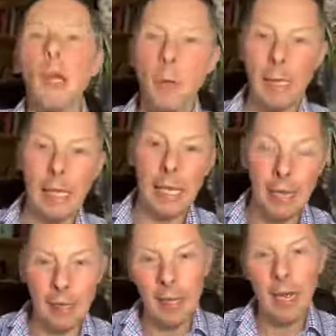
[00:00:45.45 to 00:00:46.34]
to be
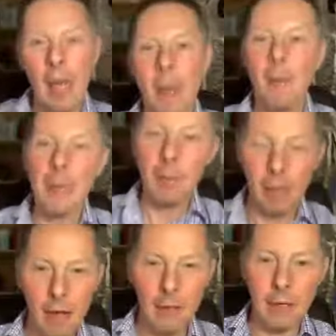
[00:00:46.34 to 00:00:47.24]
clear,
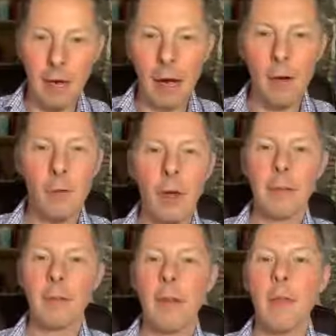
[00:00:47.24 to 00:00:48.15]
people having
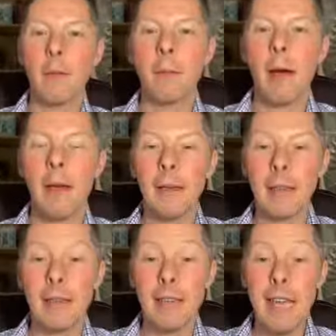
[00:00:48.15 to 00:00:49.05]
arthritis in the spine
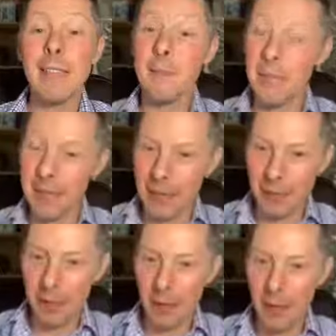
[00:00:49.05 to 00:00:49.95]
is a big
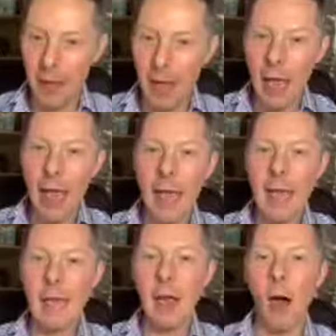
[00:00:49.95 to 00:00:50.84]
deal.
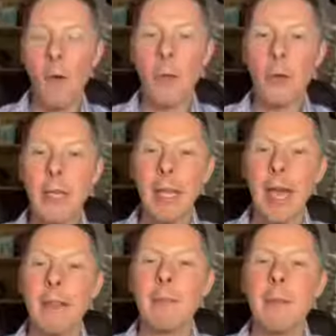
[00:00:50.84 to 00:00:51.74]
It often
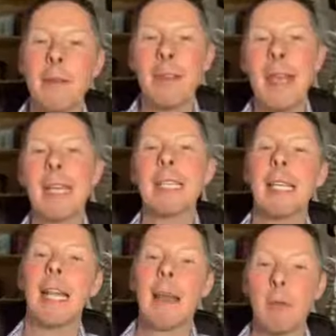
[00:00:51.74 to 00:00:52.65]
gets mistakenly
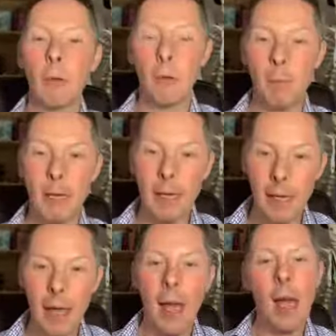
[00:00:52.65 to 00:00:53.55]
labelled as
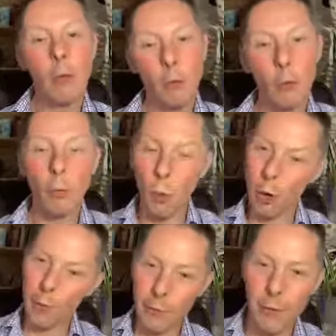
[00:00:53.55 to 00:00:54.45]
being just
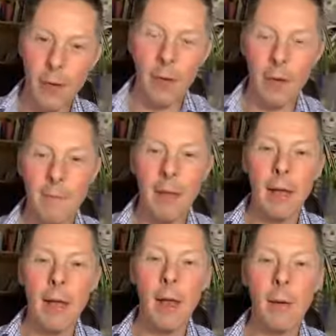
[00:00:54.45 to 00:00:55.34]
wear and tear.
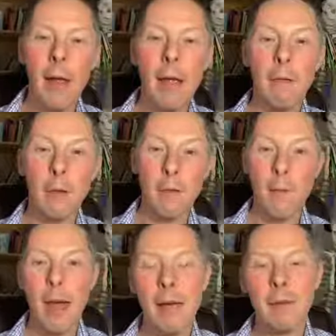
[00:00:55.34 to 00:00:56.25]
Now, if you've
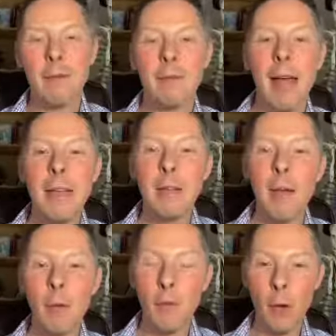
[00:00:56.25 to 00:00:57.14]
met any of
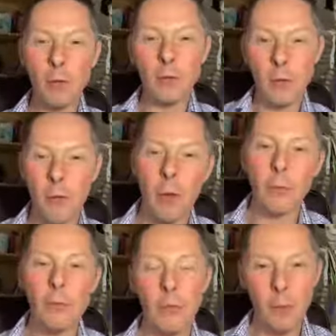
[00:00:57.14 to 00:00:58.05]
our thousands
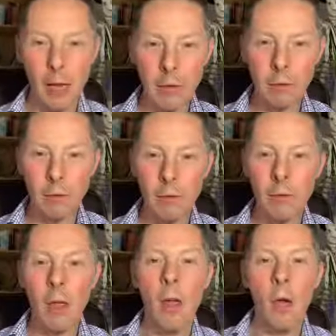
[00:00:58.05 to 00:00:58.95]
of
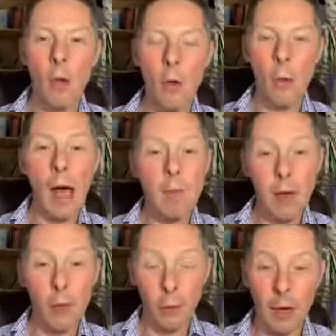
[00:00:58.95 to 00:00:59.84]
patients who have
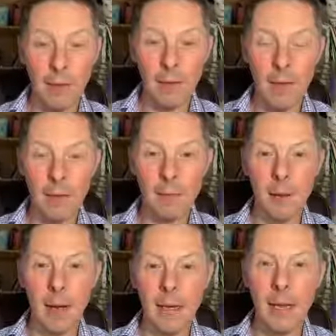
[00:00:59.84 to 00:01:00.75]
arthritis in the
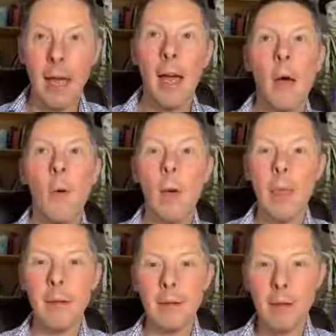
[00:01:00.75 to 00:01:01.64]
spine,
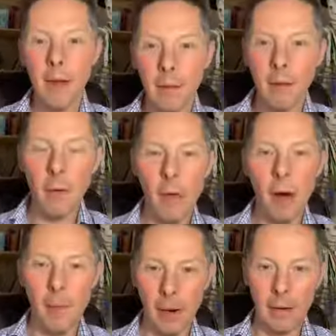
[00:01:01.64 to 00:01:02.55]
when they start out
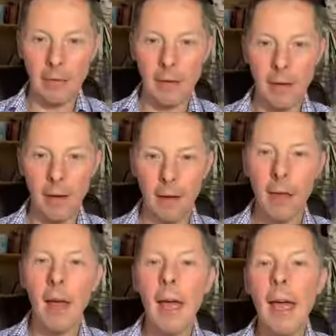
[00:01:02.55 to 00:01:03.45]
chiropractic care,
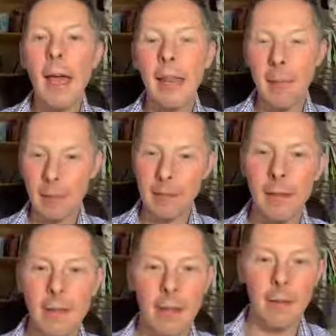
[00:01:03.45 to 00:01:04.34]
let me
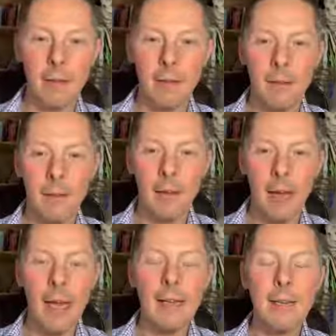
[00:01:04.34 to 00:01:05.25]
you this,
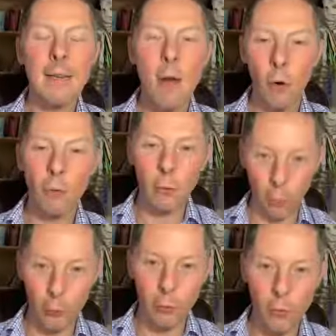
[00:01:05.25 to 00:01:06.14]
it is not
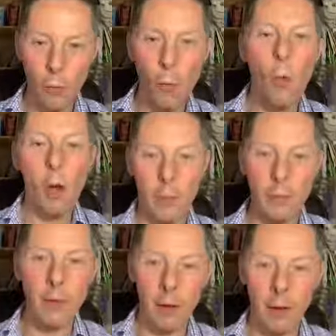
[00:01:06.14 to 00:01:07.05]
just wear
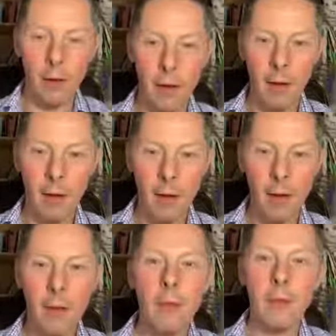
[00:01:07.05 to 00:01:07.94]
and tear
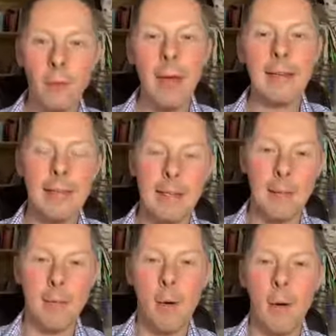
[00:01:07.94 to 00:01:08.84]
that's affecting
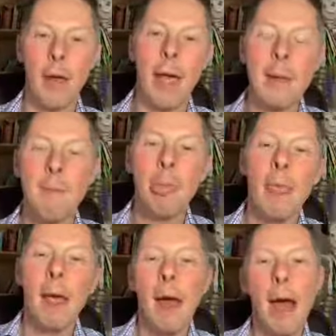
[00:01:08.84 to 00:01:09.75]
them, okay?
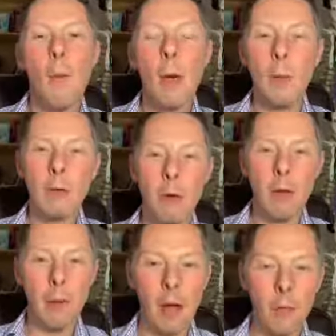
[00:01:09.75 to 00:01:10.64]
And when we
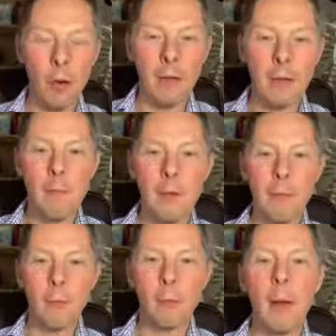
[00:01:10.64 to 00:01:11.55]
talk about arthritis in
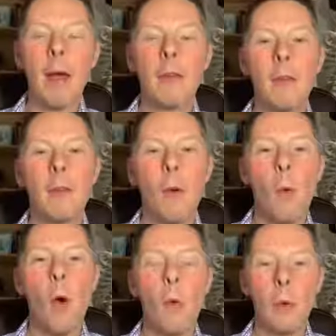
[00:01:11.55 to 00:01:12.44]
people's spines,
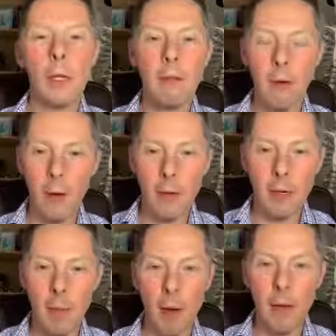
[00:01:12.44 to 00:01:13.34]
what we're really
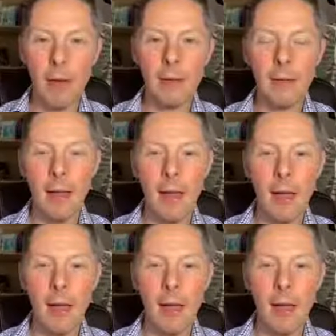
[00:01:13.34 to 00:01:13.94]
talking about is